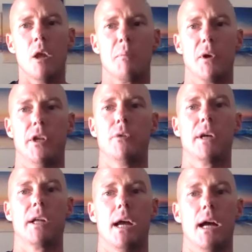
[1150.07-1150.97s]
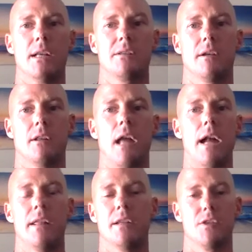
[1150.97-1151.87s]
But you realize a lot
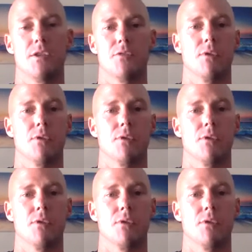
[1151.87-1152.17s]
of this is